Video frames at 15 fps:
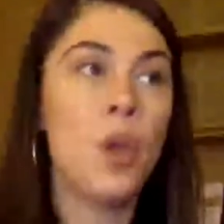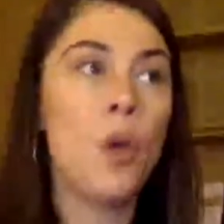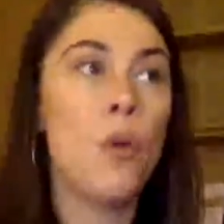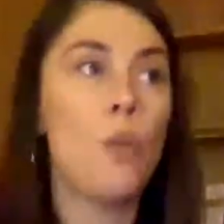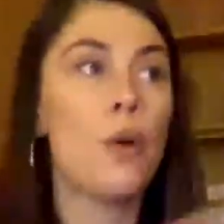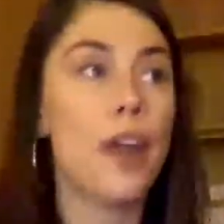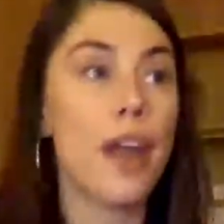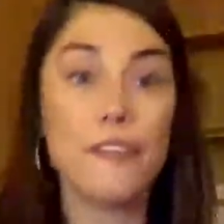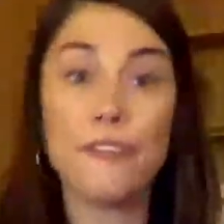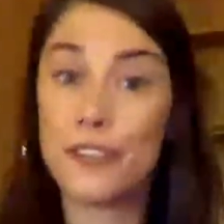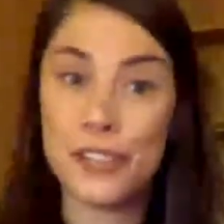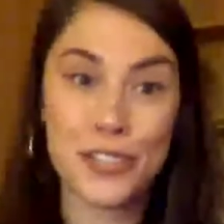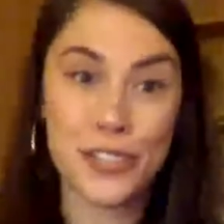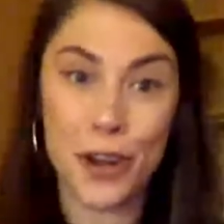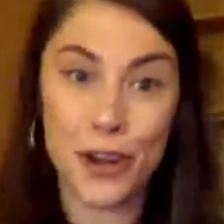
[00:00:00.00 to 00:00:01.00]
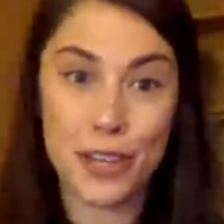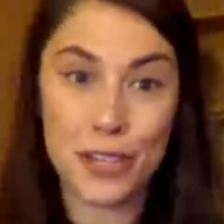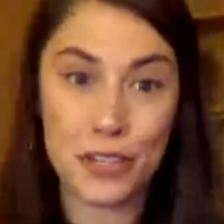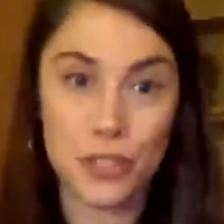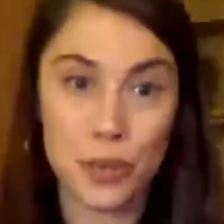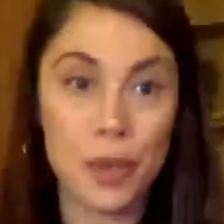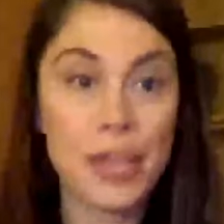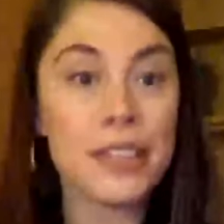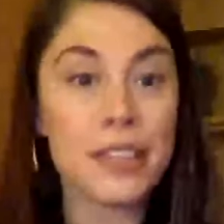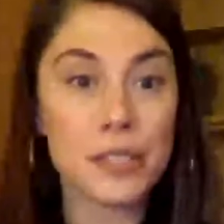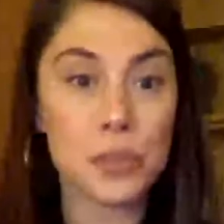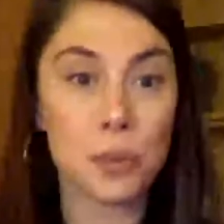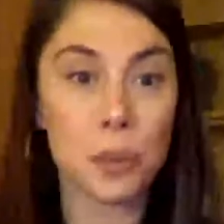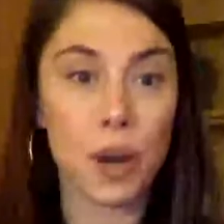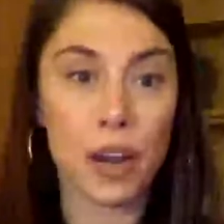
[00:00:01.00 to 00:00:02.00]
When I first started doing this
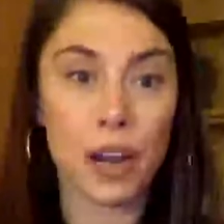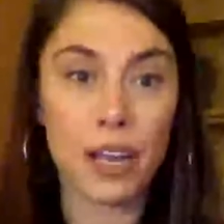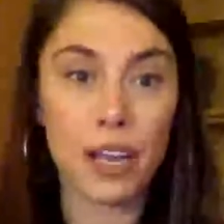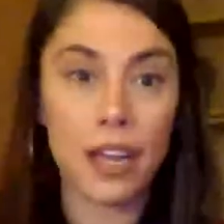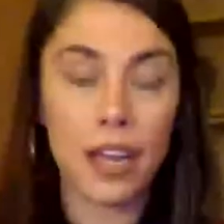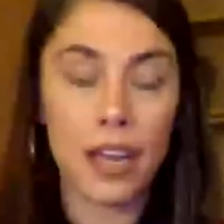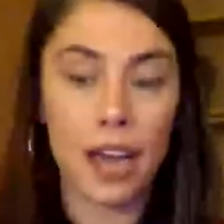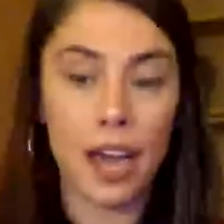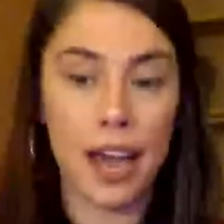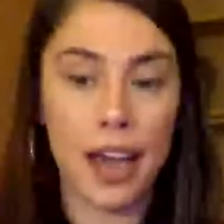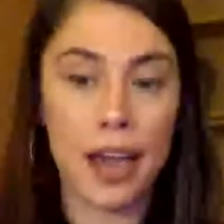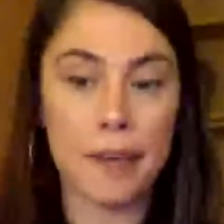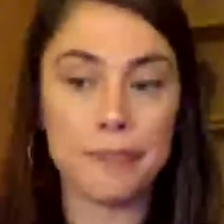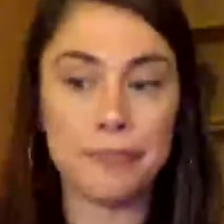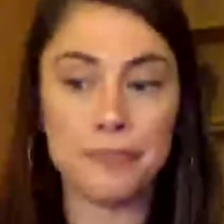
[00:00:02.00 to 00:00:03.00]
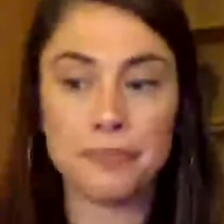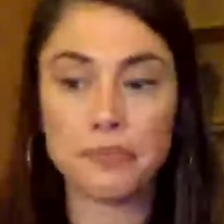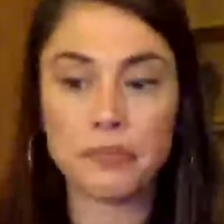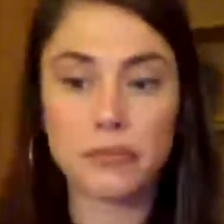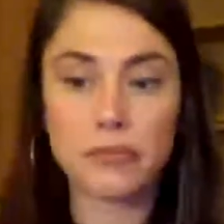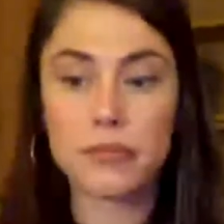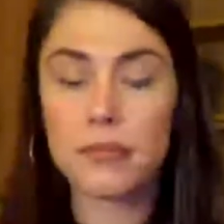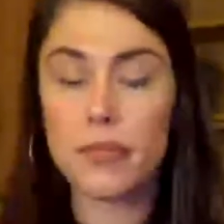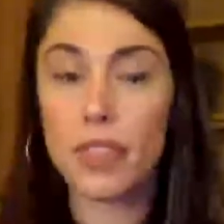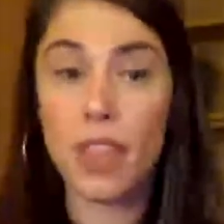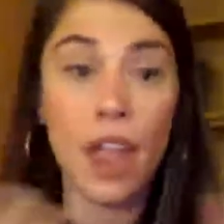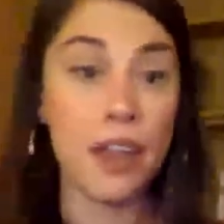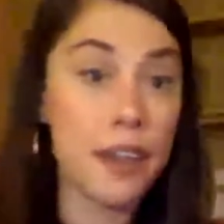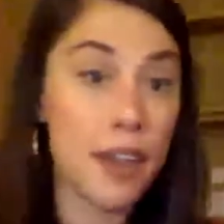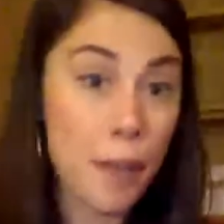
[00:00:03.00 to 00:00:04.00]
work a
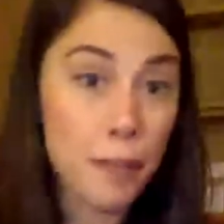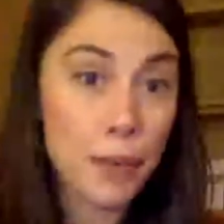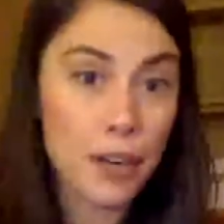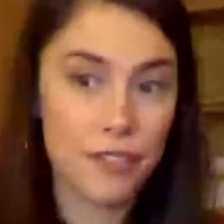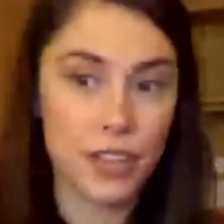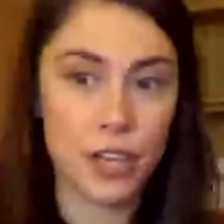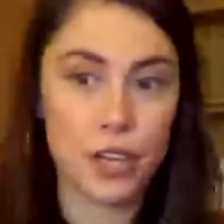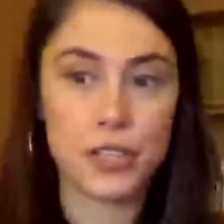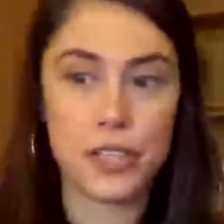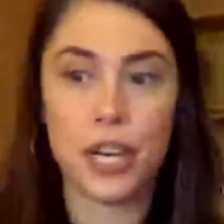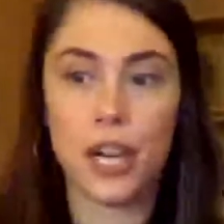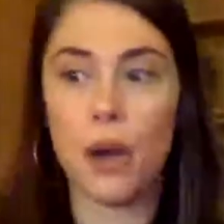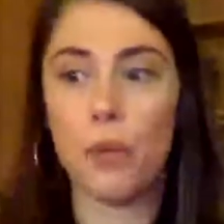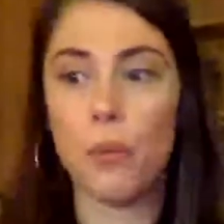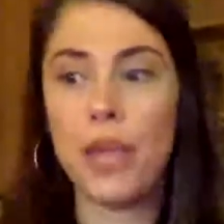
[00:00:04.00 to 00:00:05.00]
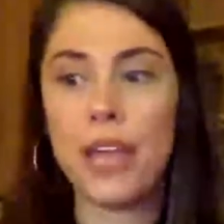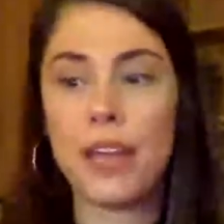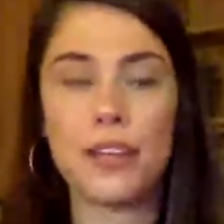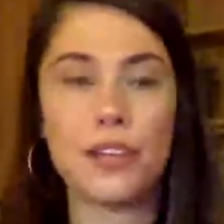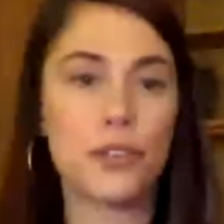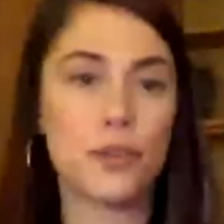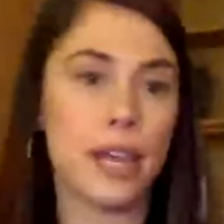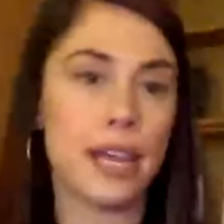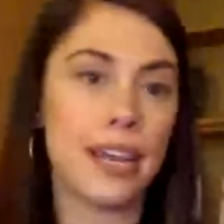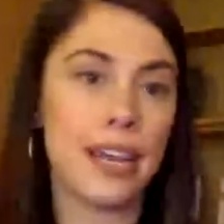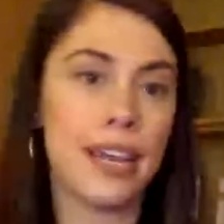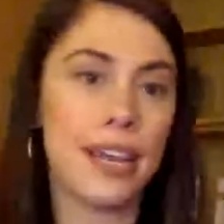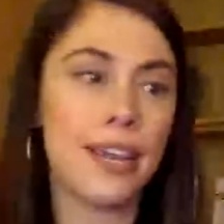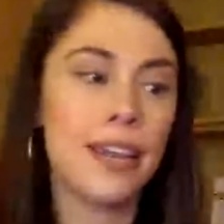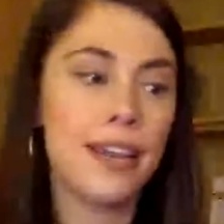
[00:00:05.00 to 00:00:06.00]
number of years ago, we had a
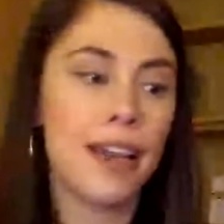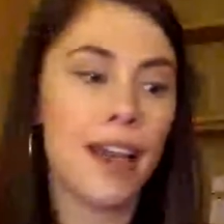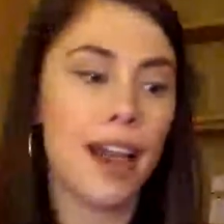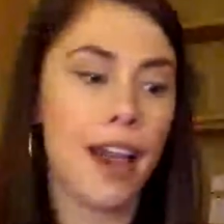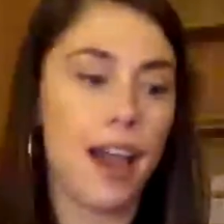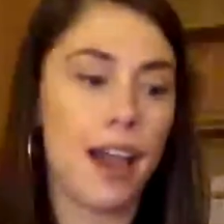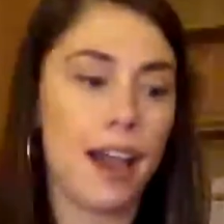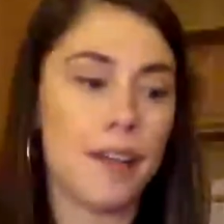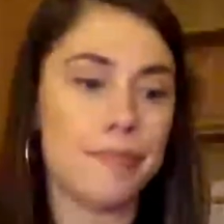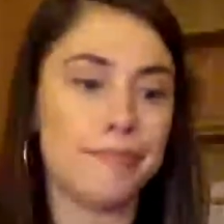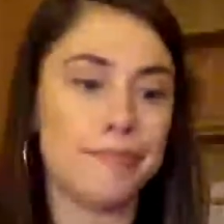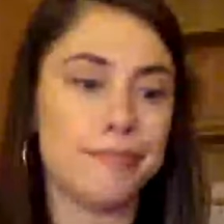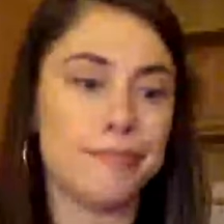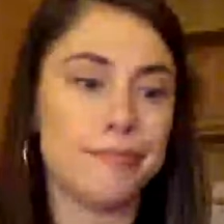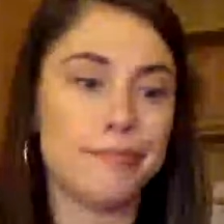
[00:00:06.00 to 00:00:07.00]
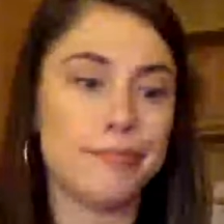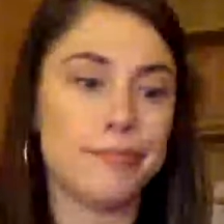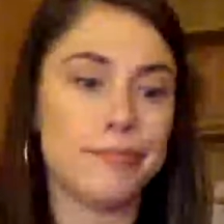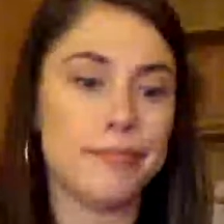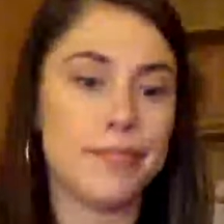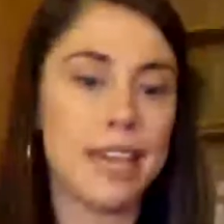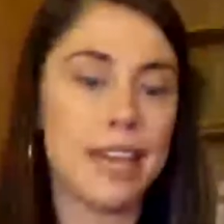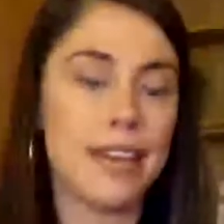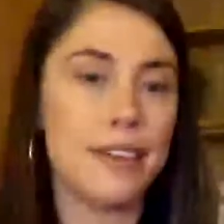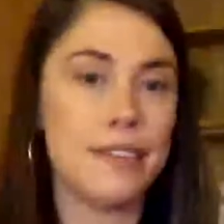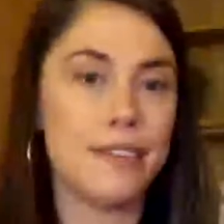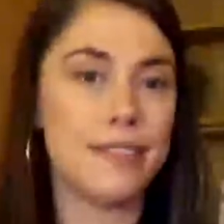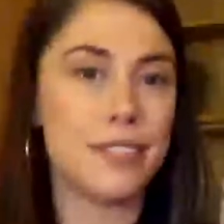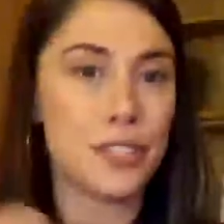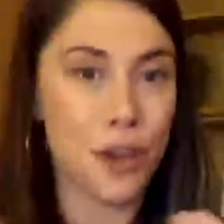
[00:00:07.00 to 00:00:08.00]
training that
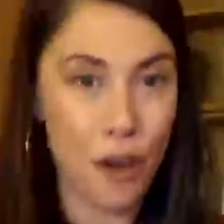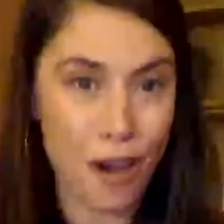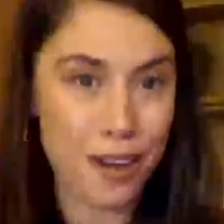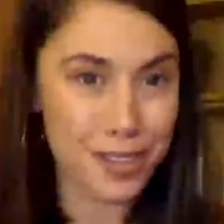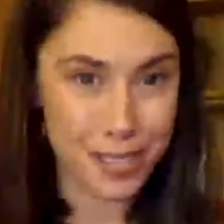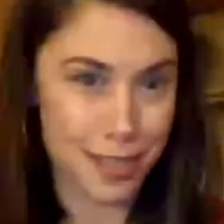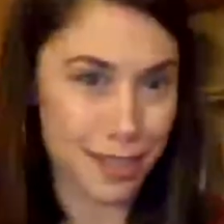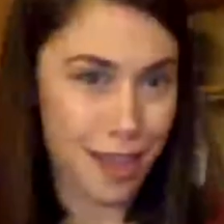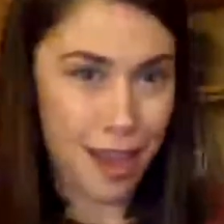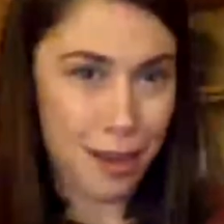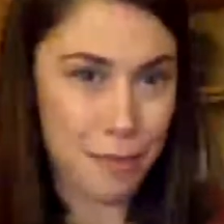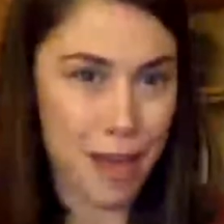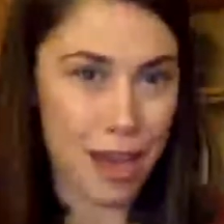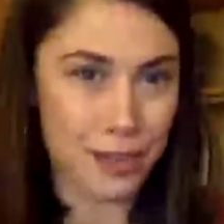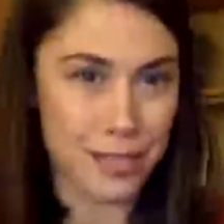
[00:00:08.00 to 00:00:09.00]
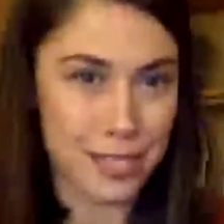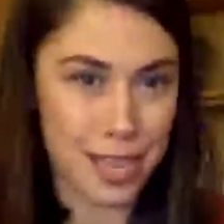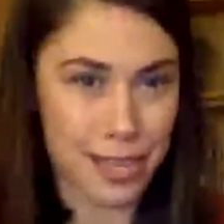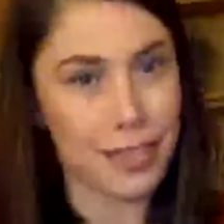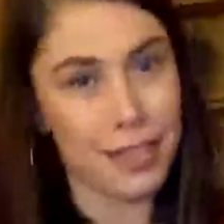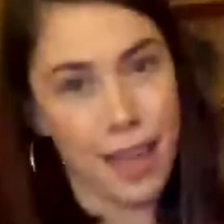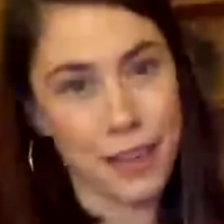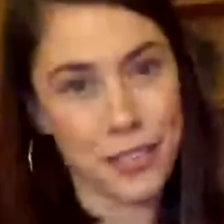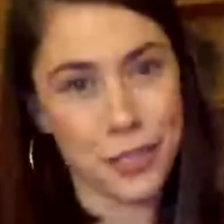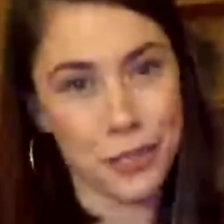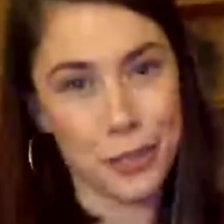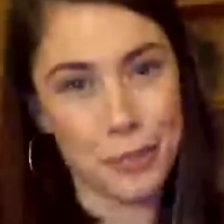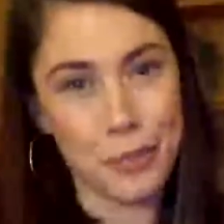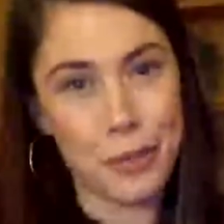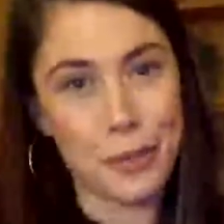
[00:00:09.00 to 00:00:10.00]
taught us a lot about technological
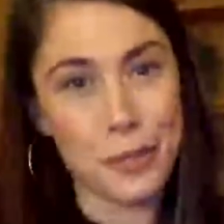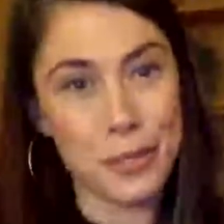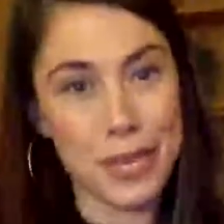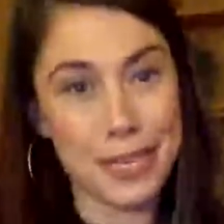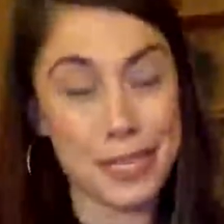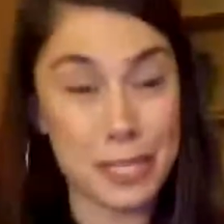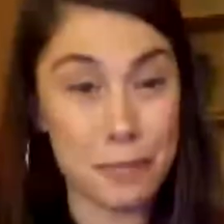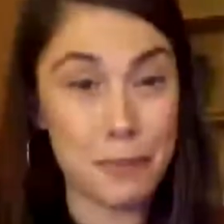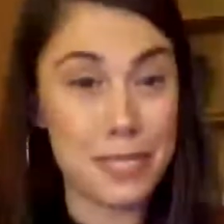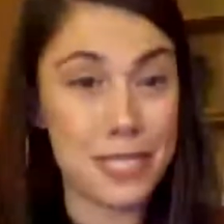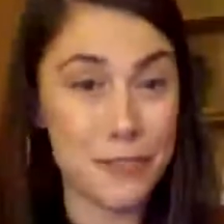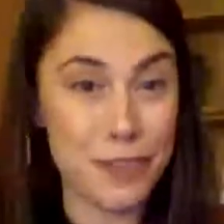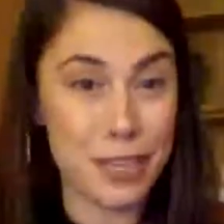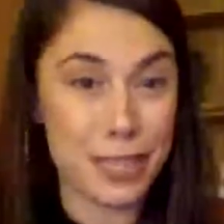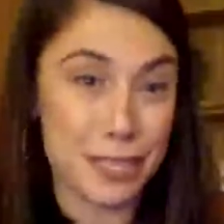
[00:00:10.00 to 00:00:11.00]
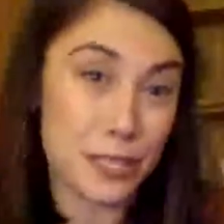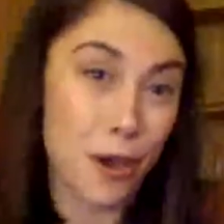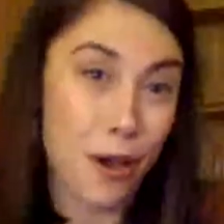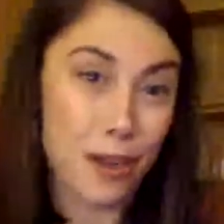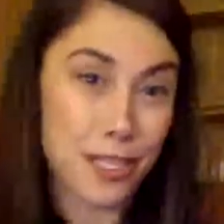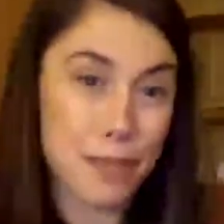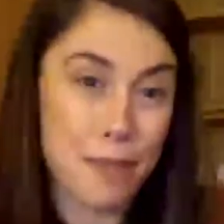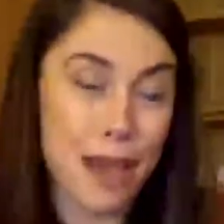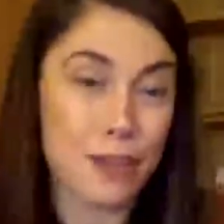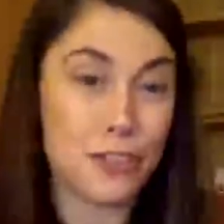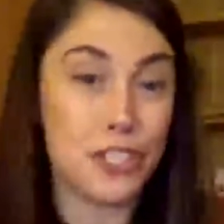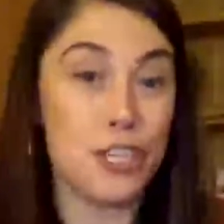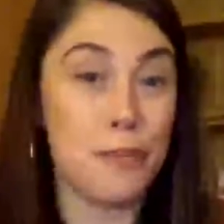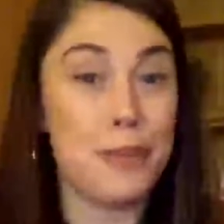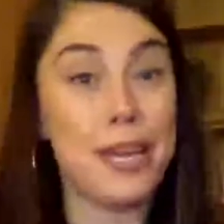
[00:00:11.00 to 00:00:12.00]
abuse, and it specifically talked about
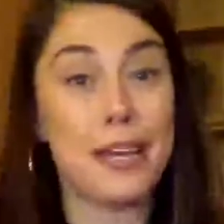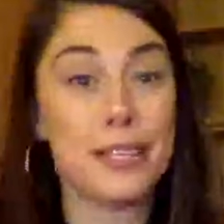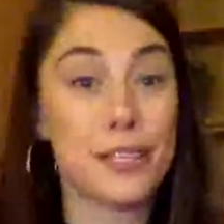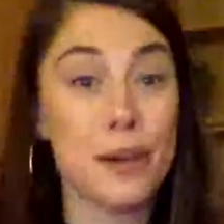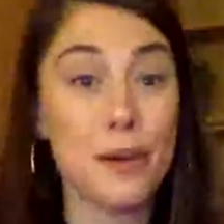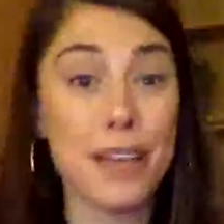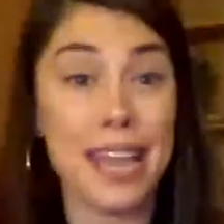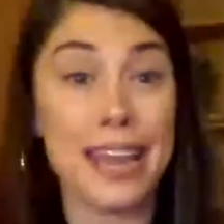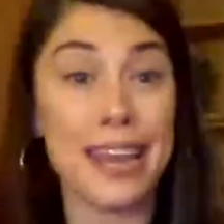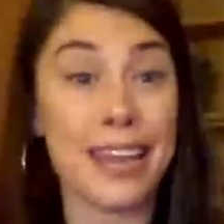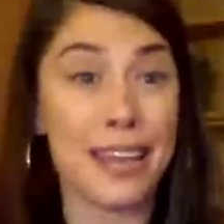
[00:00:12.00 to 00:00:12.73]
GPS locating.